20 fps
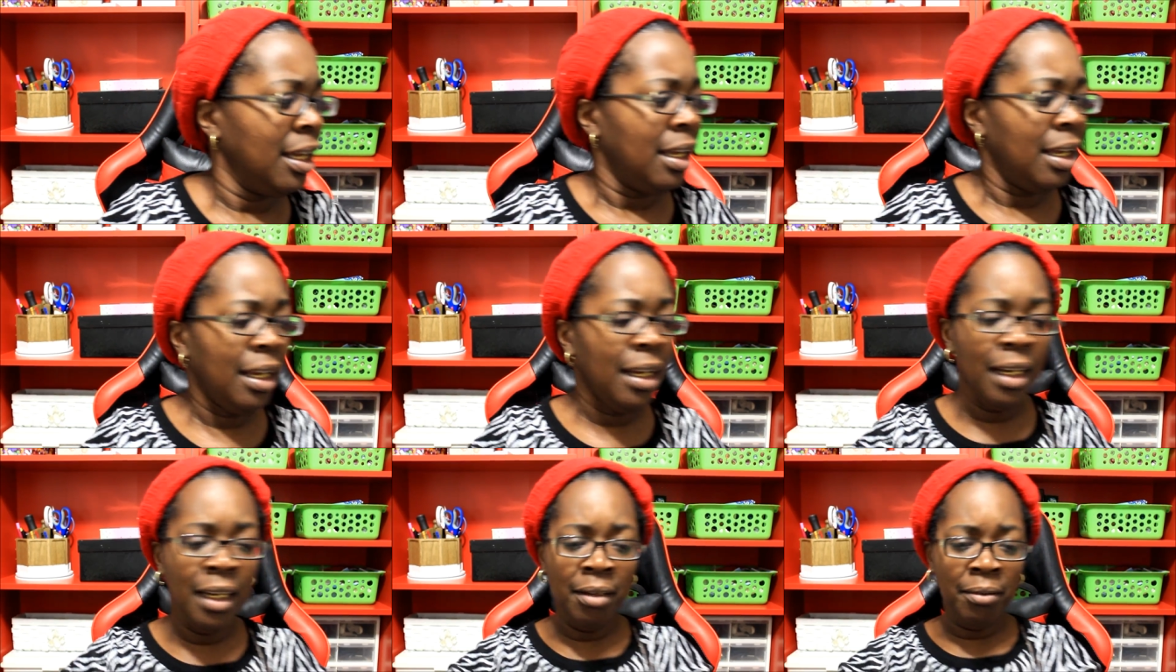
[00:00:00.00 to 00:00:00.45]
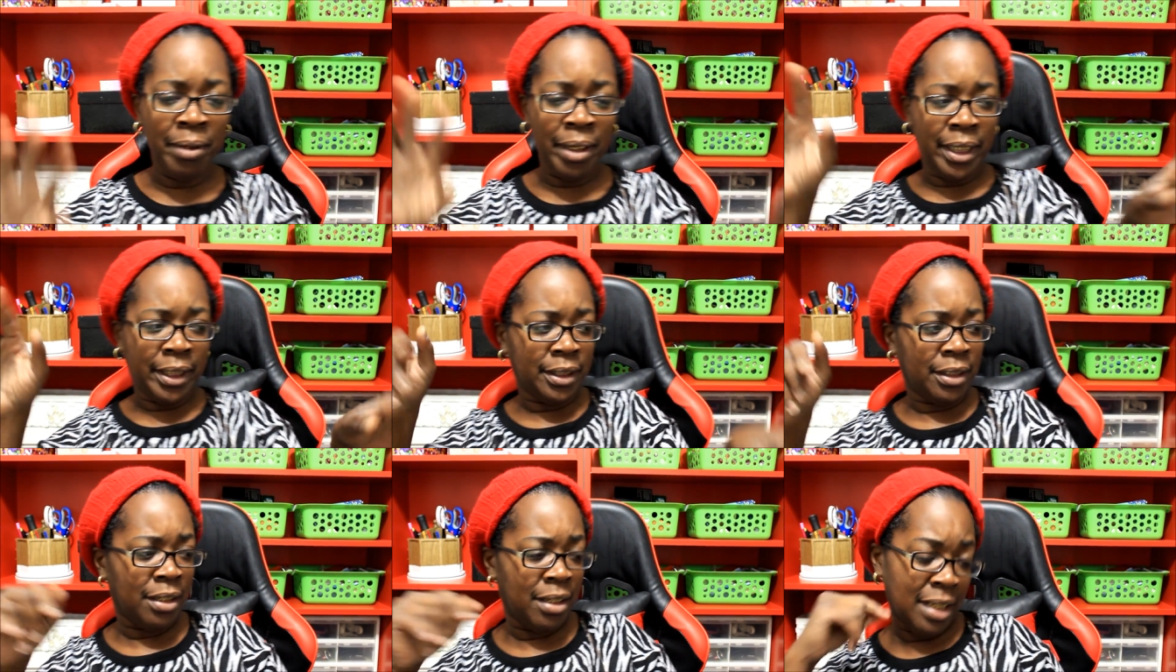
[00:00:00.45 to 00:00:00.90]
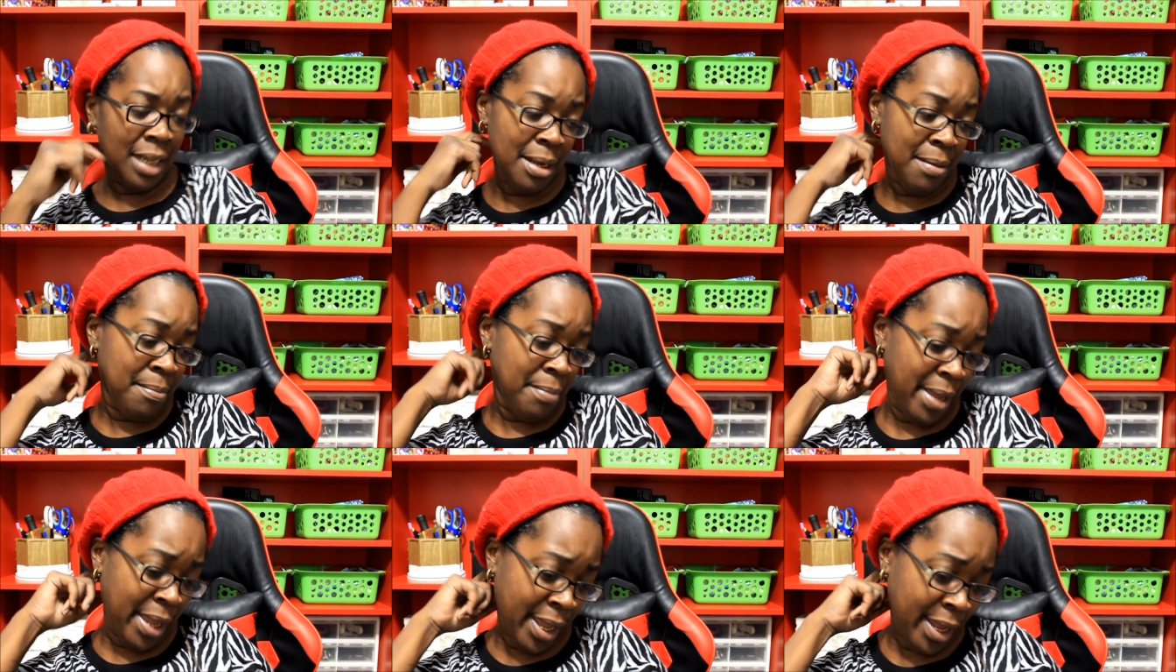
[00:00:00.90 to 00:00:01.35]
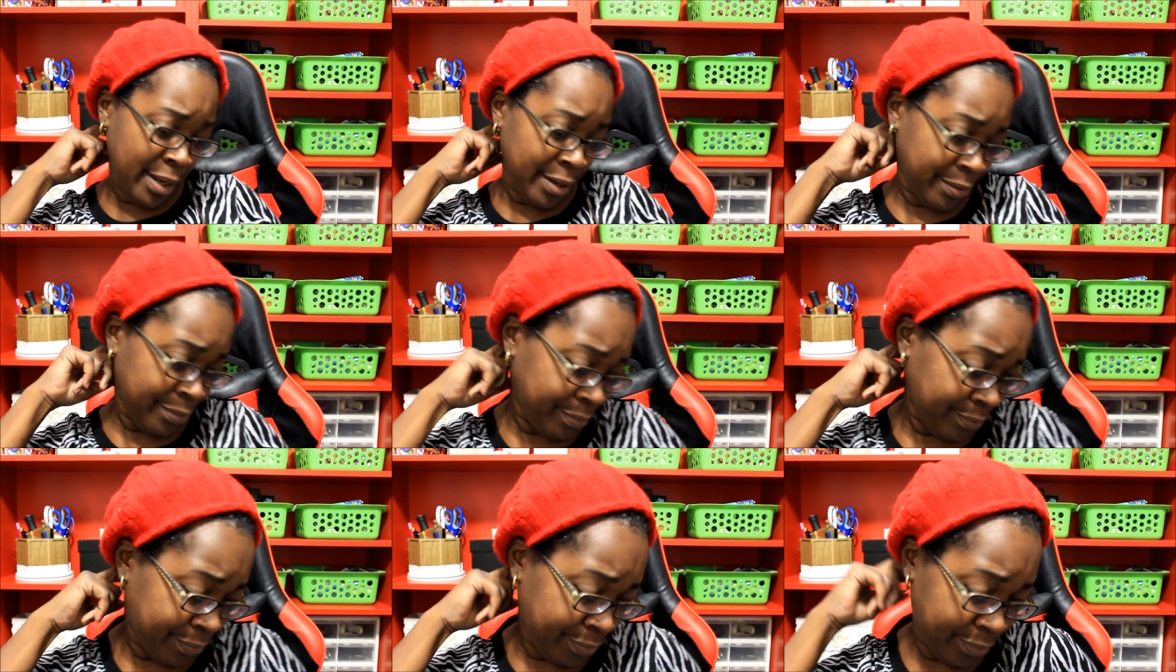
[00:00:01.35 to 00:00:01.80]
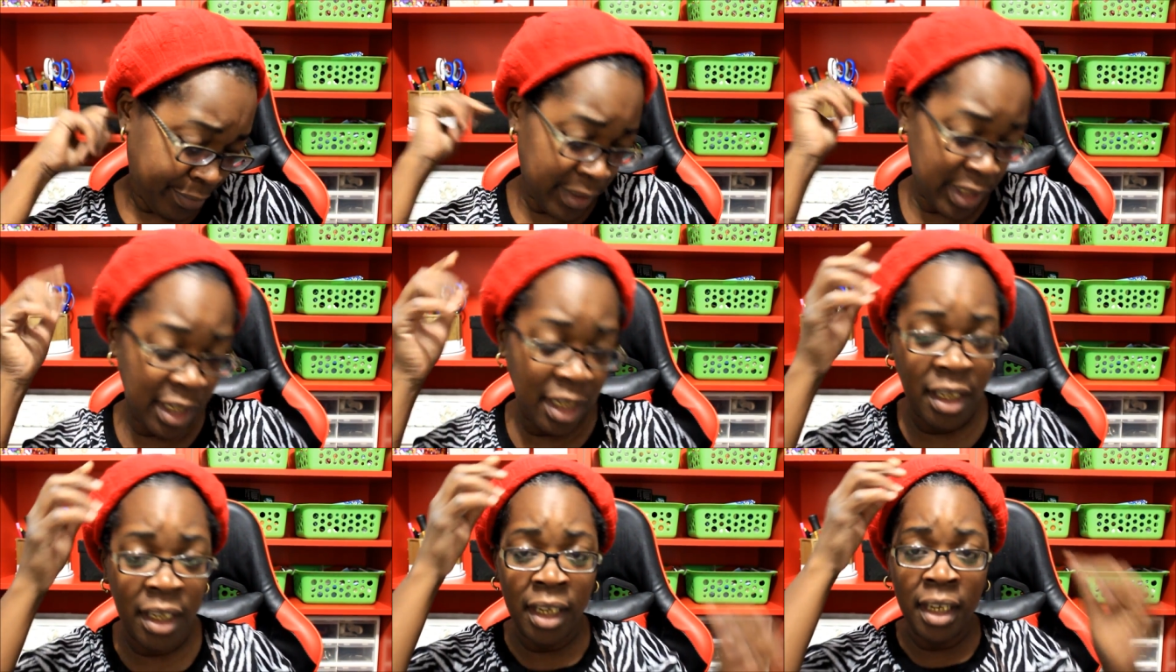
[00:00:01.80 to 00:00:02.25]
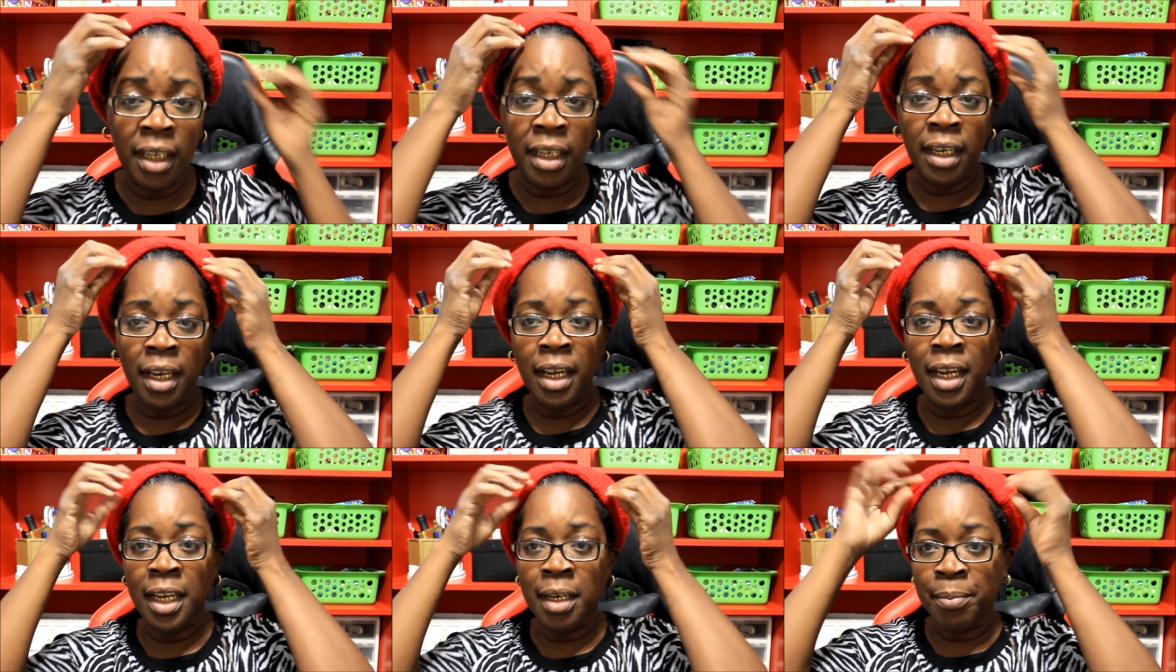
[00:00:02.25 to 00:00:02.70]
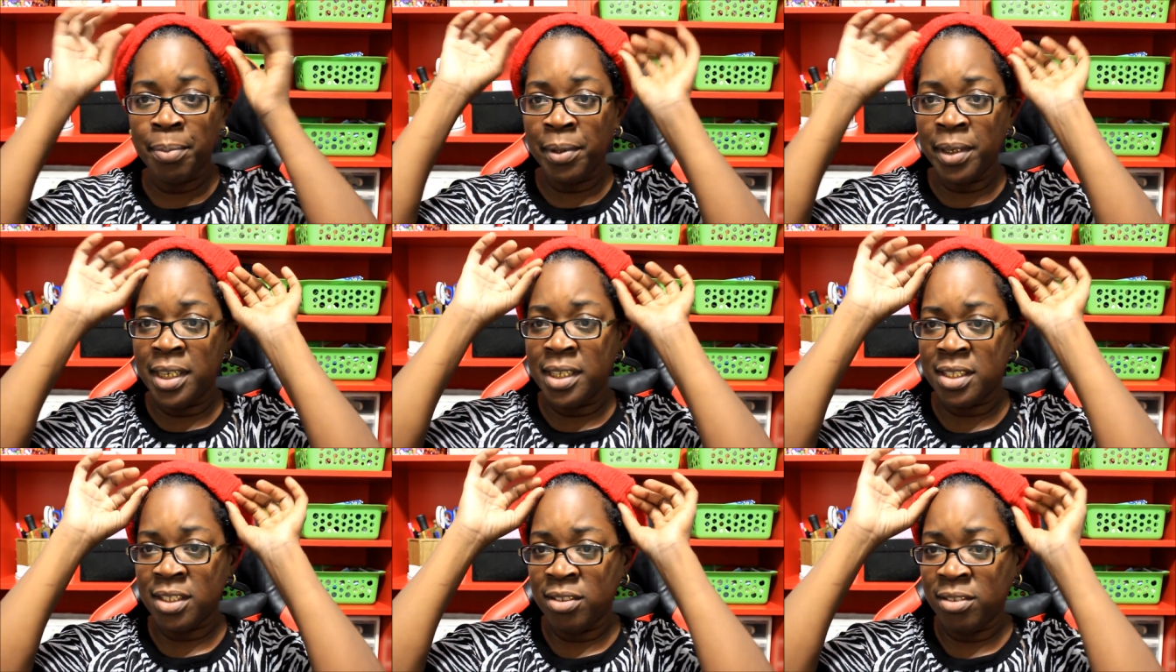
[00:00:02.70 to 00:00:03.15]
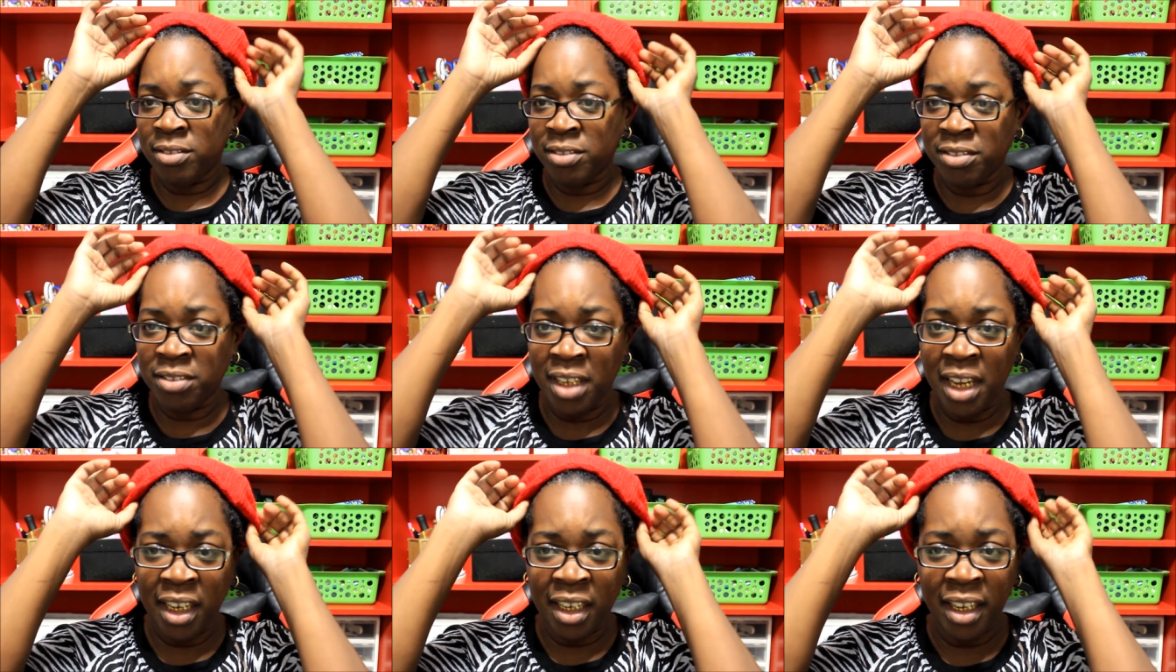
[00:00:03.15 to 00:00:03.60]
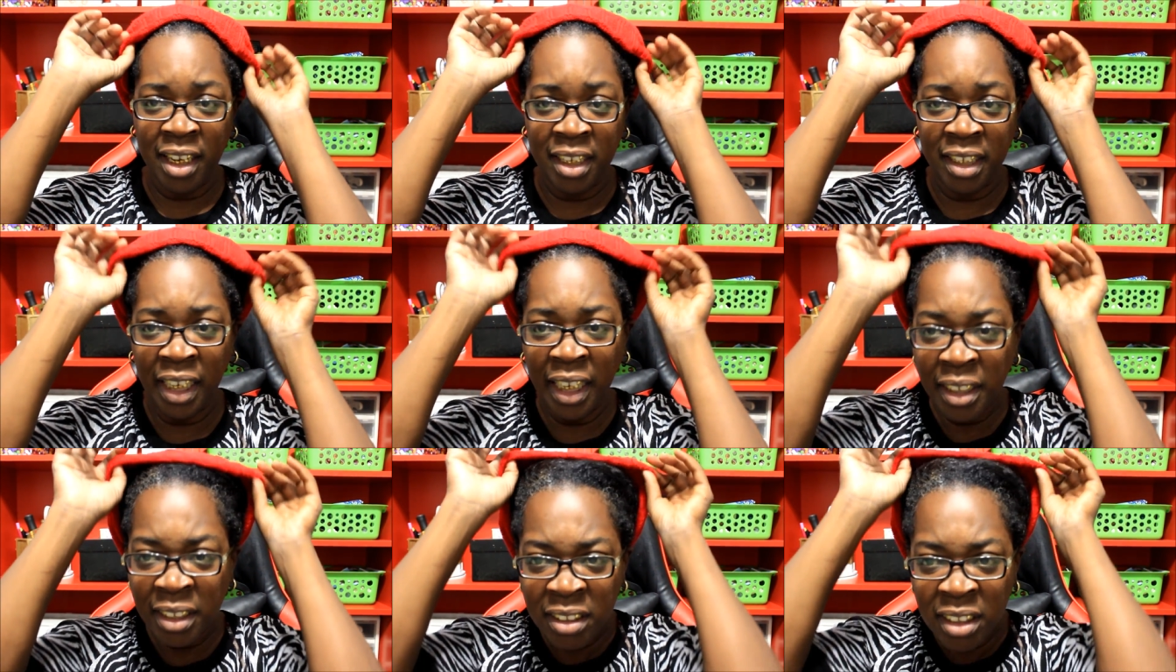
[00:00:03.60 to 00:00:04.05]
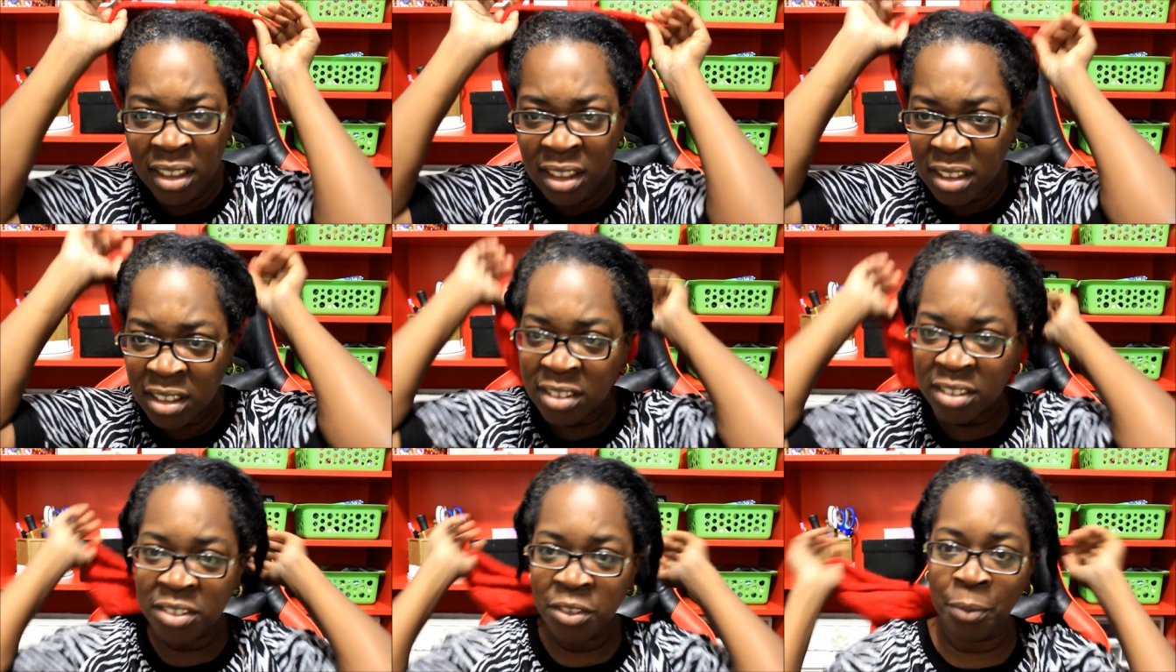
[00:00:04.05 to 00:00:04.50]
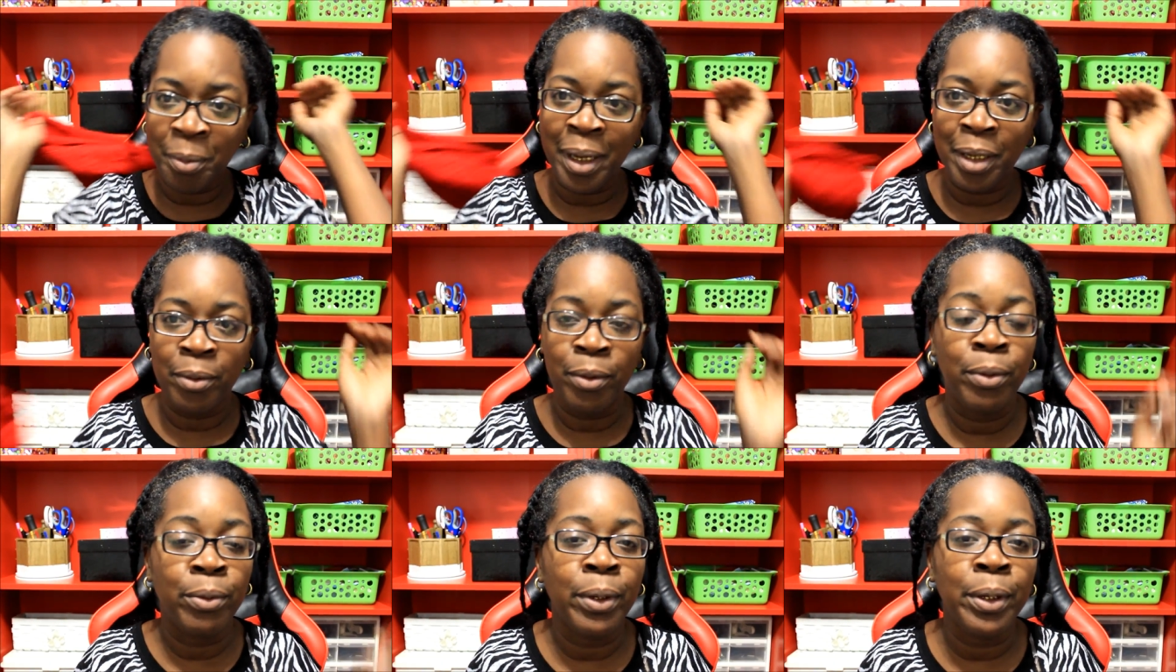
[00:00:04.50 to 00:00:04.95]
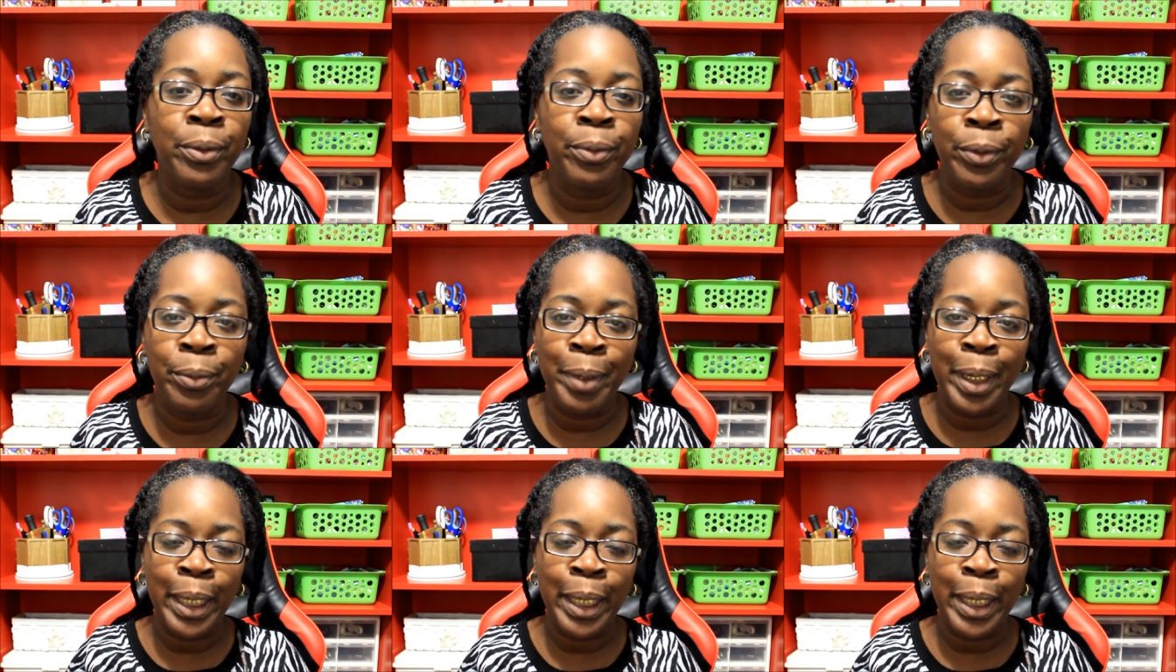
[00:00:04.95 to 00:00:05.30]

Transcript: Anyways, girl, I'm back. And I had to put this on so I could act like nobody want, you want